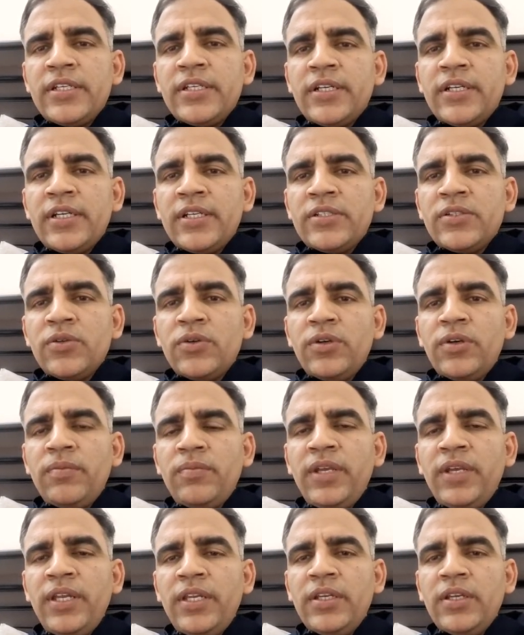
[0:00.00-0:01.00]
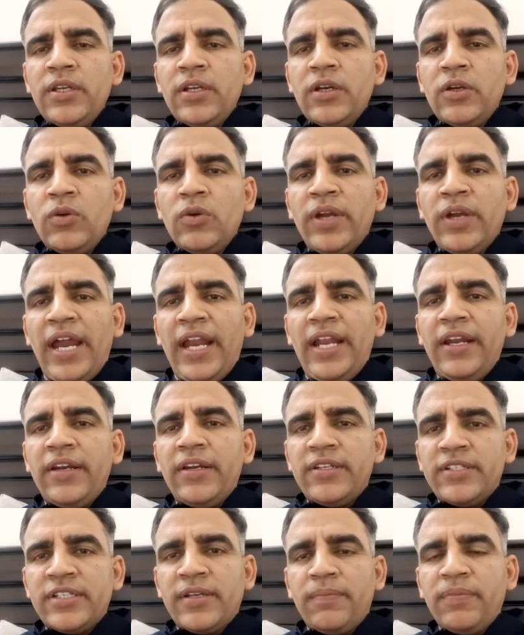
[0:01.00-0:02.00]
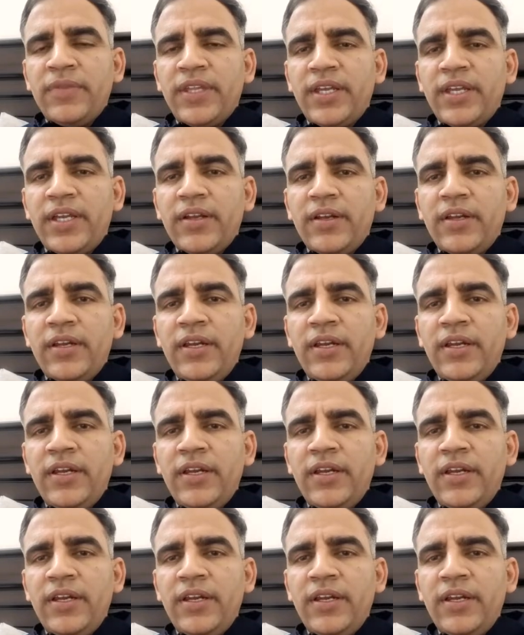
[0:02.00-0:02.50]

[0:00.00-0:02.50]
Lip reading: does not mean to get something.